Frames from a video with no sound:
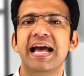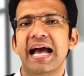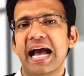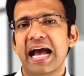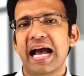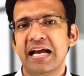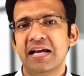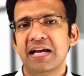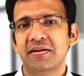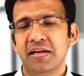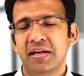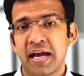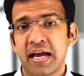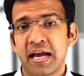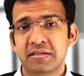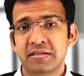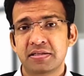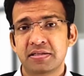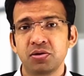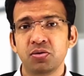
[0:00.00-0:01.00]

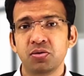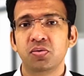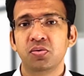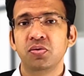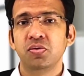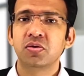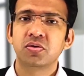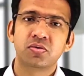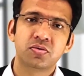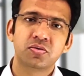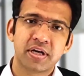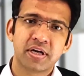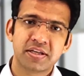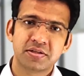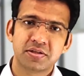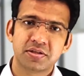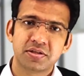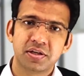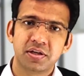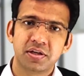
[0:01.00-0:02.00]
as you look to
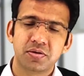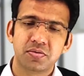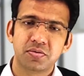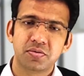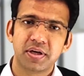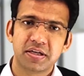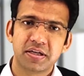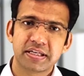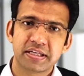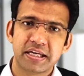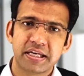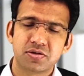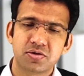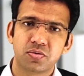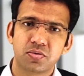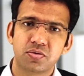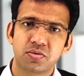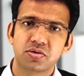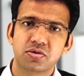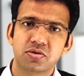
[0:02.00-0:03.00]
transition into data science
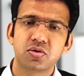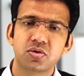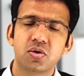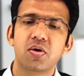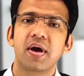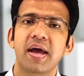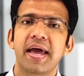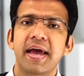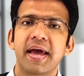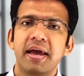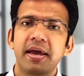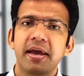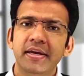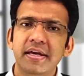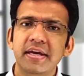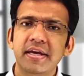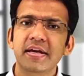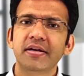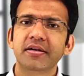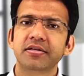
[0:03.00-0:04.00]
role. So
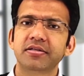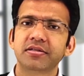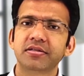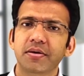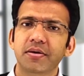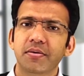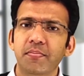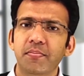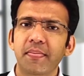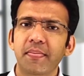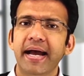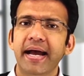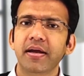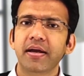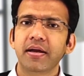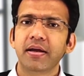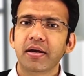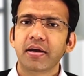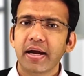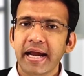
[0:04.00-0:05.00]
here's
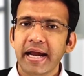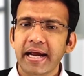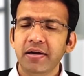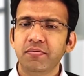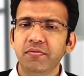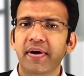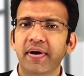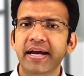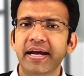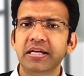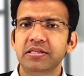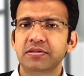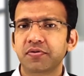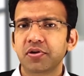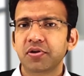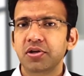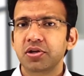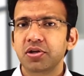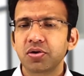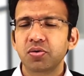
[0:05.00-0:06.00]
my advice for
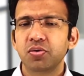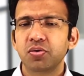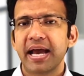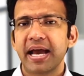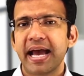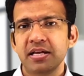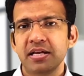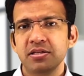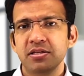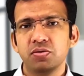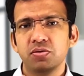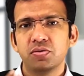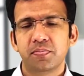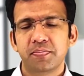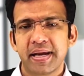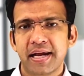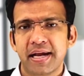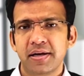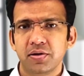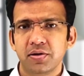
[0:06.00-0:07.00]
you as you
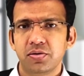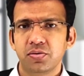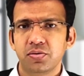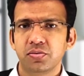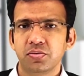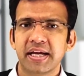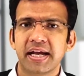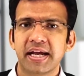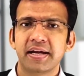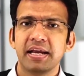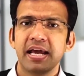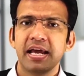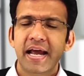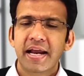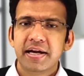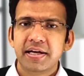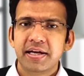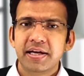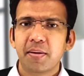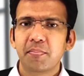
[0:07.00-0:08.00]
plan to do that.
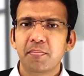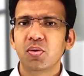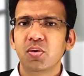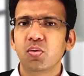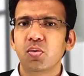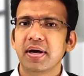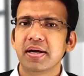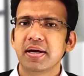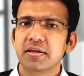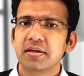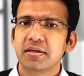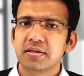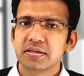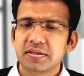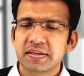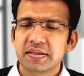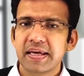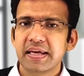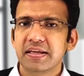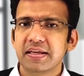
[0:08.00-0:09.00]
Number one
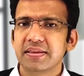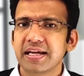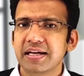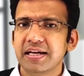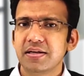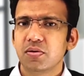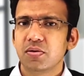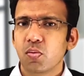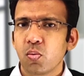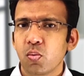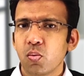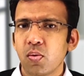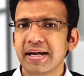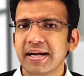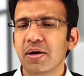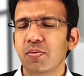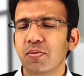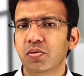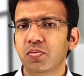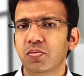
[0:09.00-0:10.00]
thing that what I
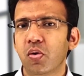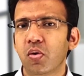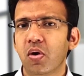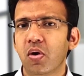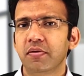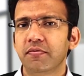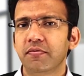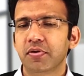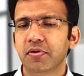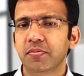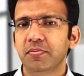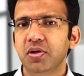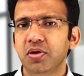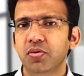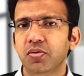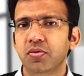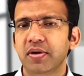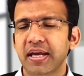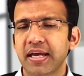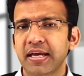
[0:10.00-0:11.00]
would want from
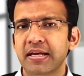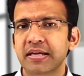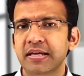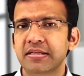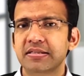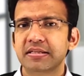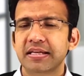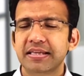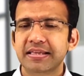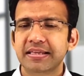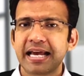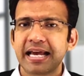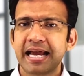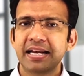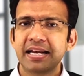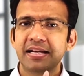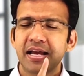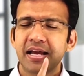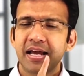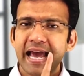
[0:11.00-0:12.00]
you is
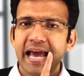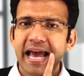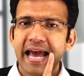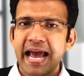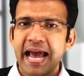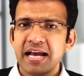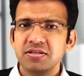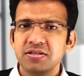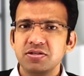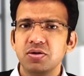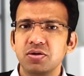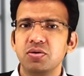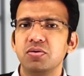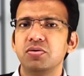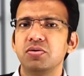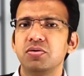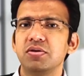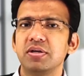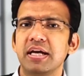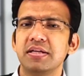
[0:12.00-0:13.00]
that as you look
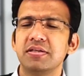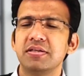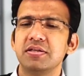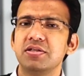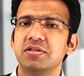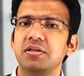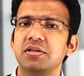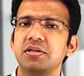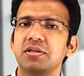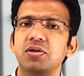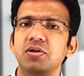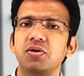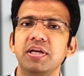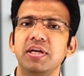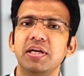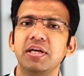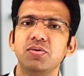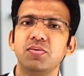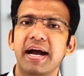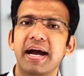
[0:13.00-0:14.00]
to transition, you
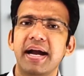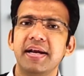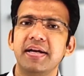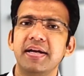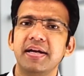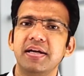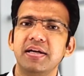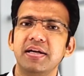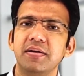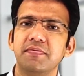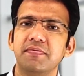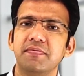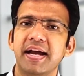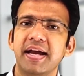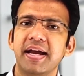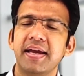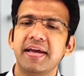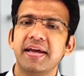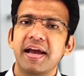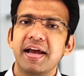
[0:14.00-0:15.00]
need to
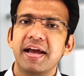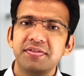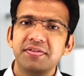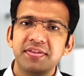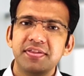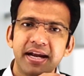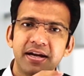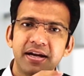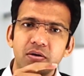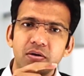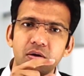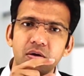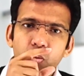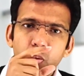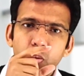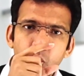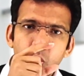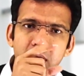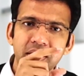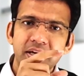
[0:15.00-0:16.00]
identify that
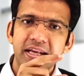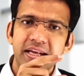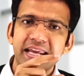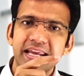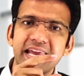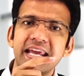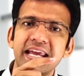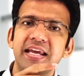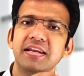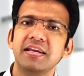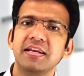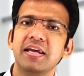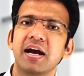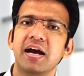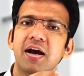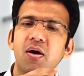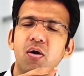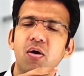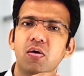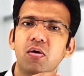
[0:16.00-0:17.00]
what area
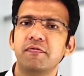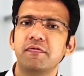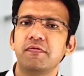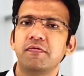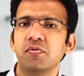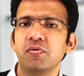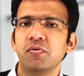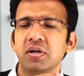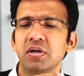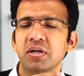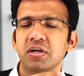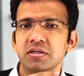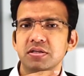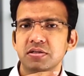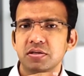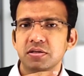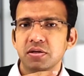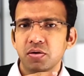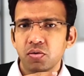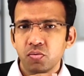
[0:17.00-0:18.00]
of focus
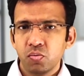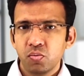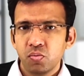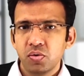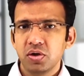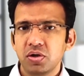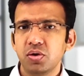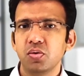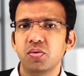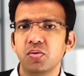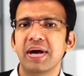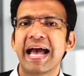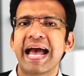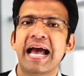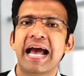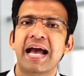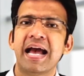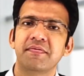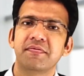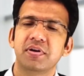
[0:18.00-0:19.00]
would you
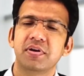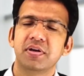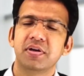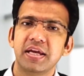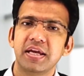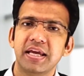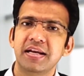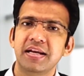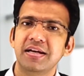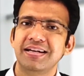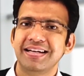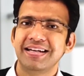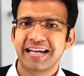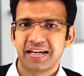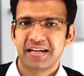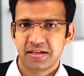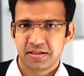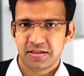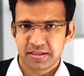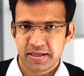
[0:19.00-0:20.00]
have in
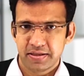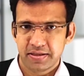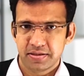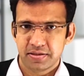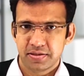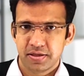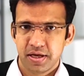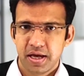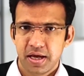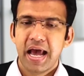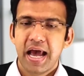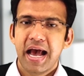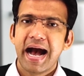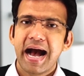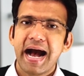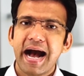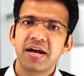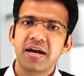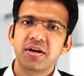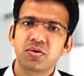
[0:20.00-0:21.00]
data science.
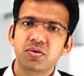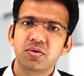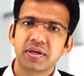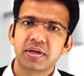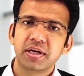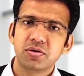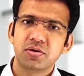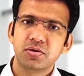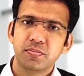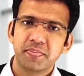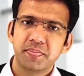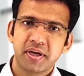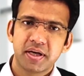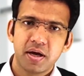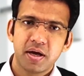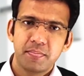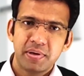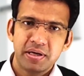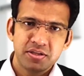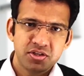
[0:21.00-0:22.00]
Are you looking to
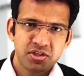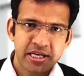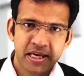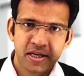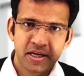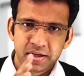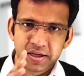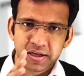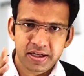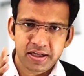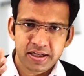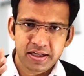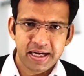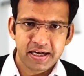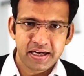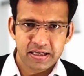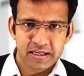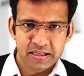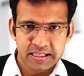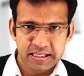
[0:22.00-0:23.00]
become a generic
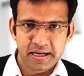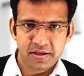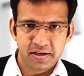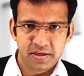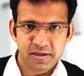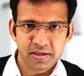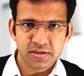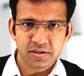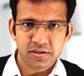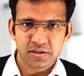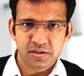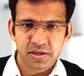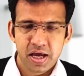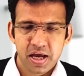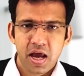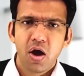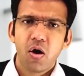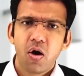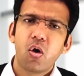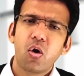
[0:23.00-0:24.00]
data scientist,
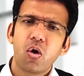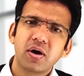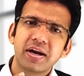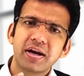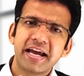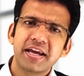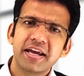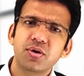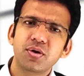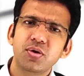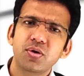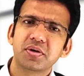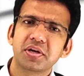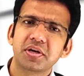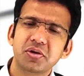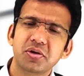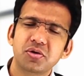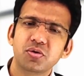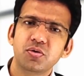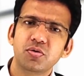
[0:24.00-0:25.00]
or are you
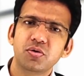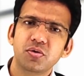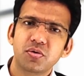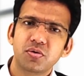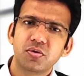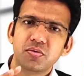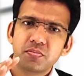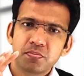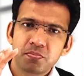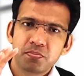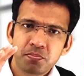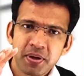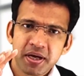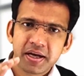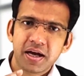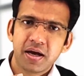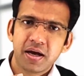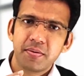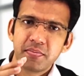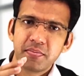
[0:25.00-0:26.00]
looking to
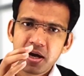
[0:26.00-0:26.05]
become